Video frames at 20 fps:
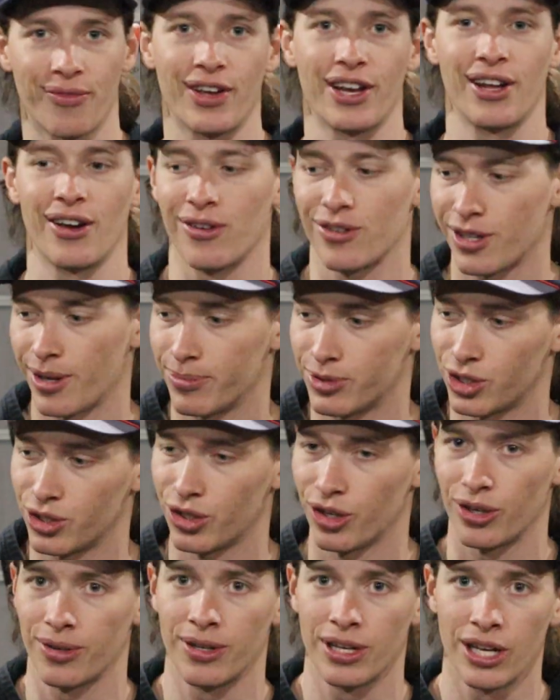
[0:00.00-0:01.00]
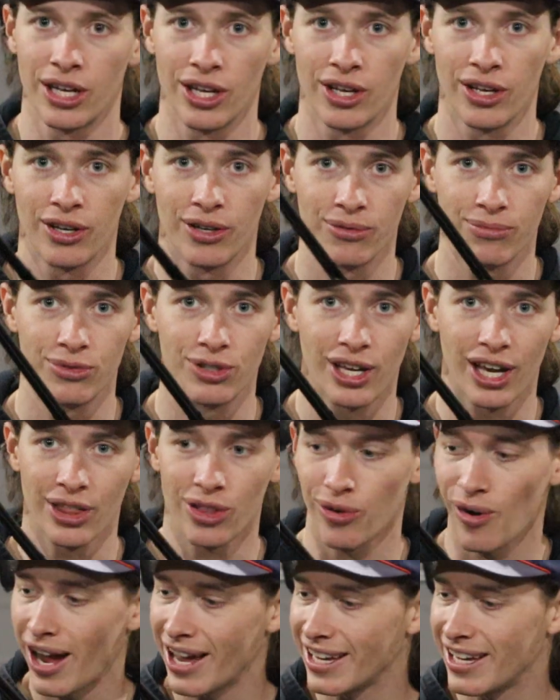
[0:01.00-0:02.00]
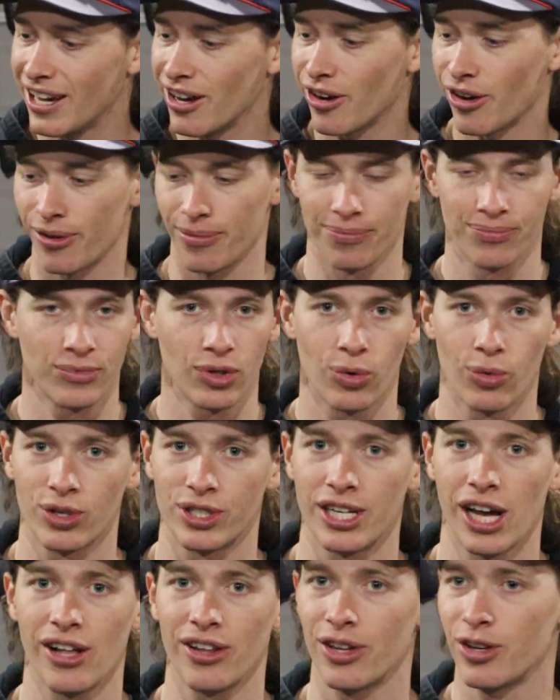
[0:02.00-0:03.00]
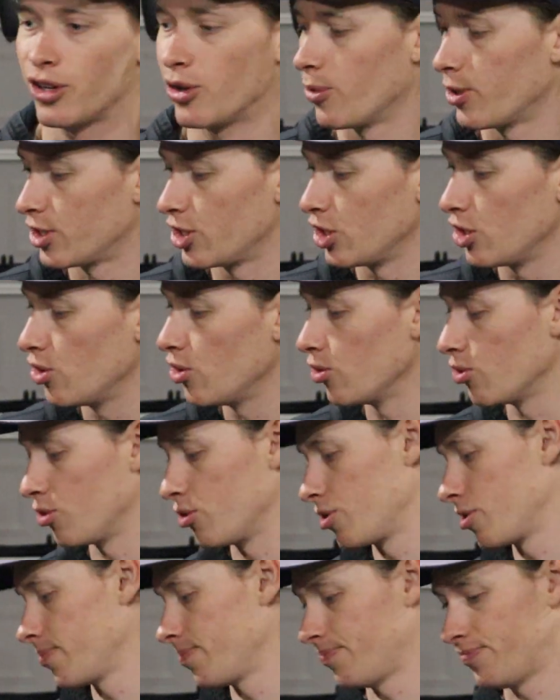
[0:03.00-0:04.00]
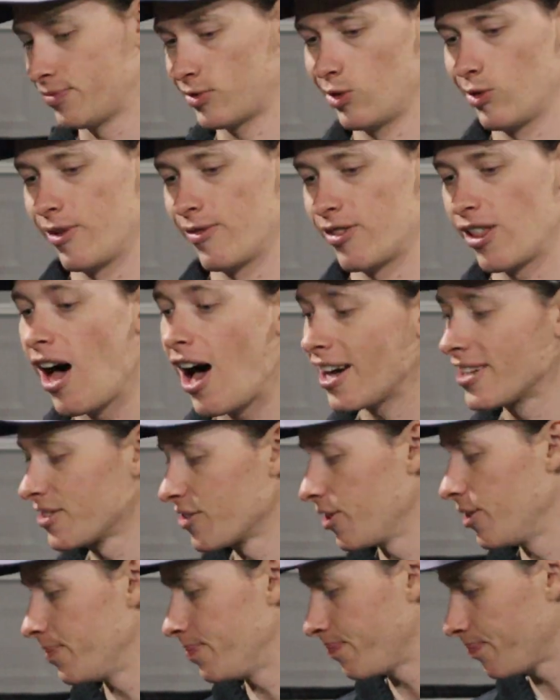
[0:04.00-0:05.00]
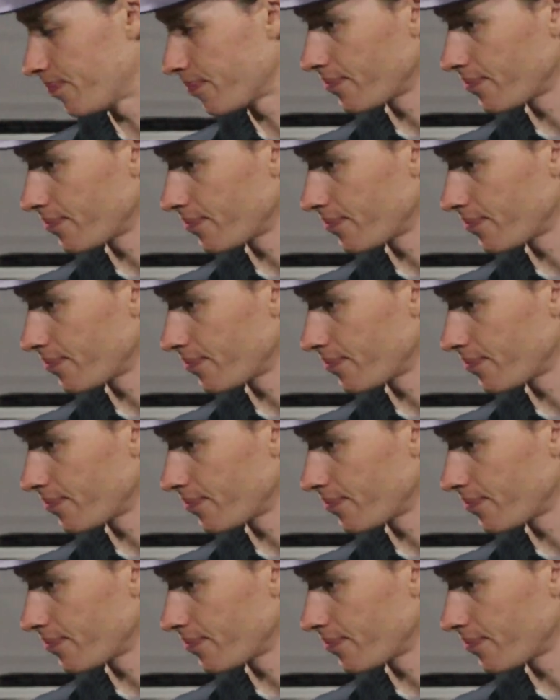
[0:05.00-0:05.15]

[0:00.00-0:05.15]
videos, I'm sure, you got the right gear. We're telling you what to use. We've lost them,